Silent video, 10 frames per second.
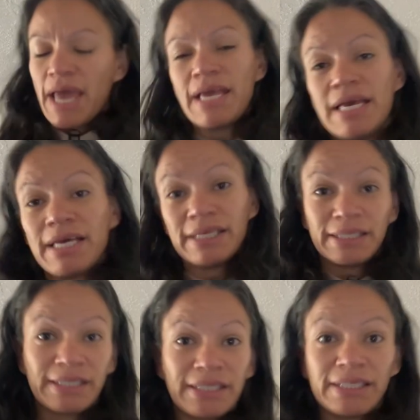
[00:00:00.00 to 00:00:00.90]

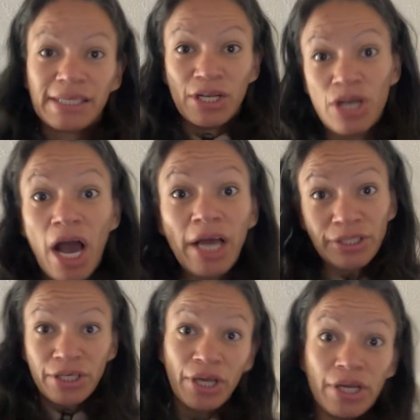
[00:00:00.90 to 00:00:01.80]
is
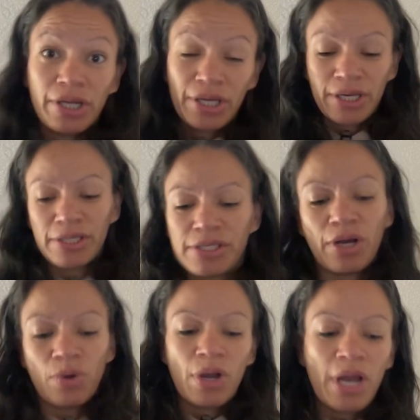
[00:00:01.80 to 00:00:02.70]
not good.
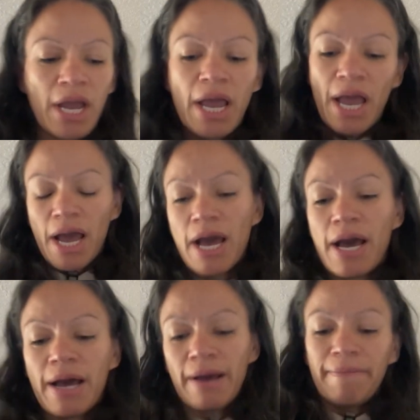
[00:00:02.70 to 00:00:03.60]
So,
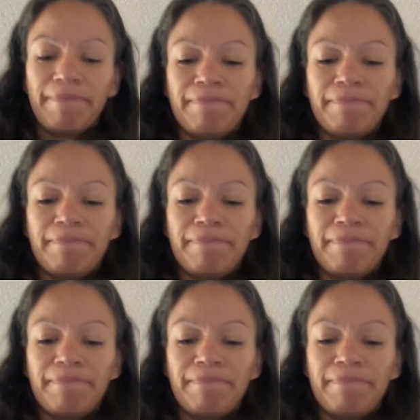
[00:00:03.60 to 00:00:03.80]
so